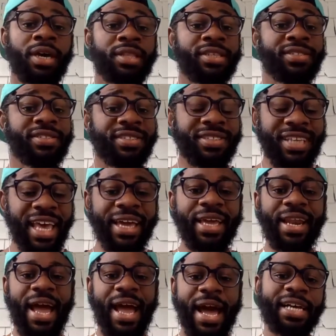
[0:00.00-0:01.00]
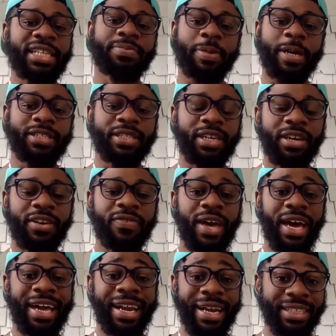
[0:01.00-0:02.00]
The second aspect of
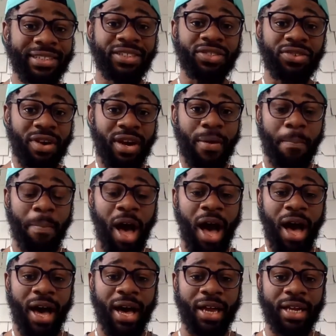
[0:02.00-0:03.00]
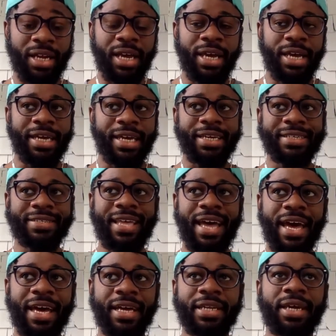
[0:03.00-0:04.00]
an Instagram pod is
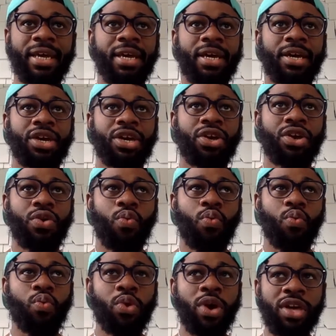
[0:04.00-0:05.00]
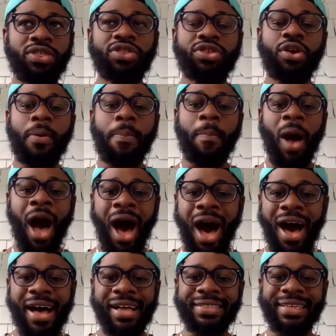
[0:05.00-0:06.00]
that with your
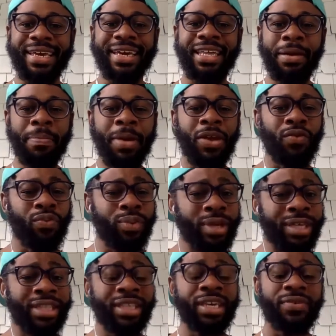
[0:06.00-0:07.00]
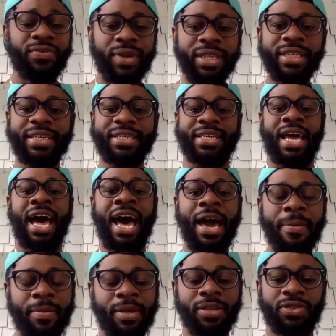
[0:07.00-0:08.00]
pods, it can be really, really
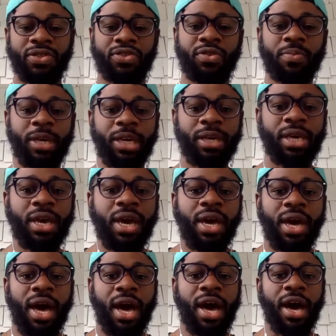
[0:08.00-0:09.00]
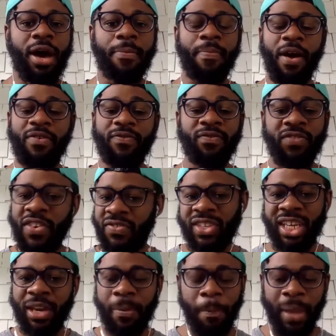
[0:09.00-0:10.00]
time consuming.
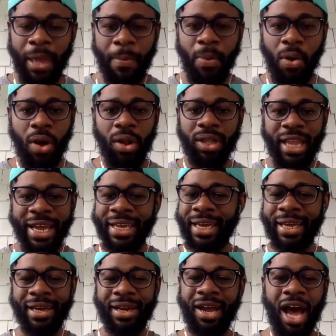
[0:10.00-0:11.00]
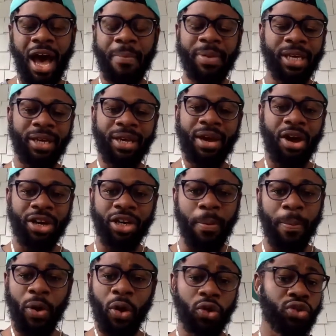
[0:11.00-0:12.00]
15 people liking and commenting on your
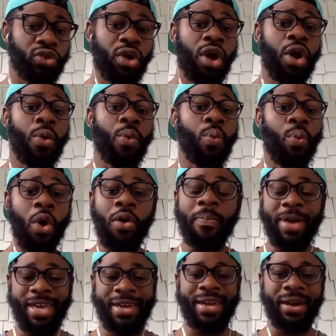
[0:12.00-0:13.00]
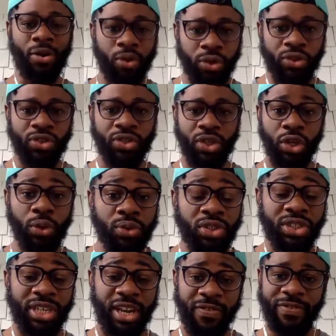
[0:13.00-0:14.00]
post won't make a
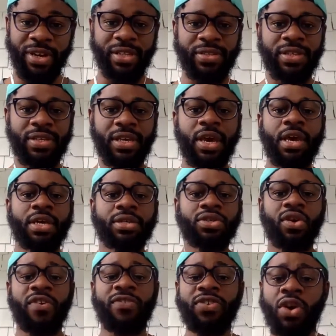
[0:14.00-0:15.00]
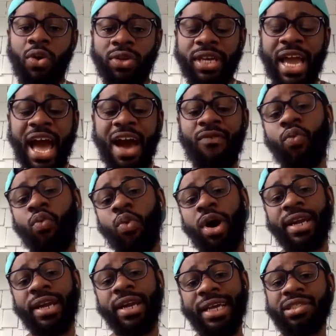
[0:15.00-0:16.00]
huge difference. So if you only have
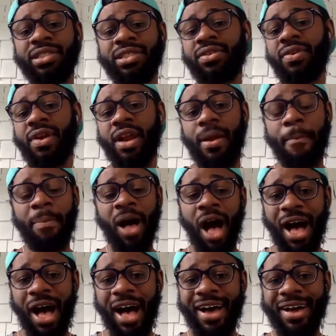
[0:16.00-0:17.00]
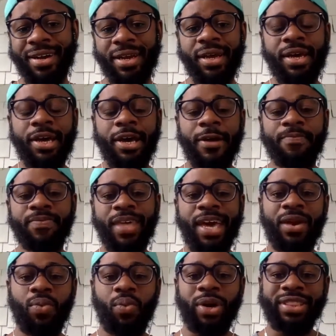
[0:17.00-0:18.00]
one Instagram pod,
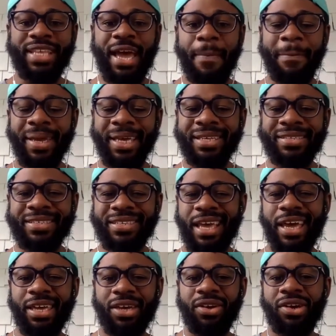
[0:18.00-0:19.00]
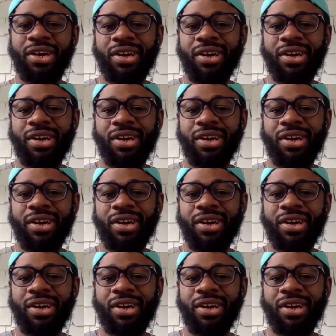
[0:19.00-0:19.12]
then what that means is that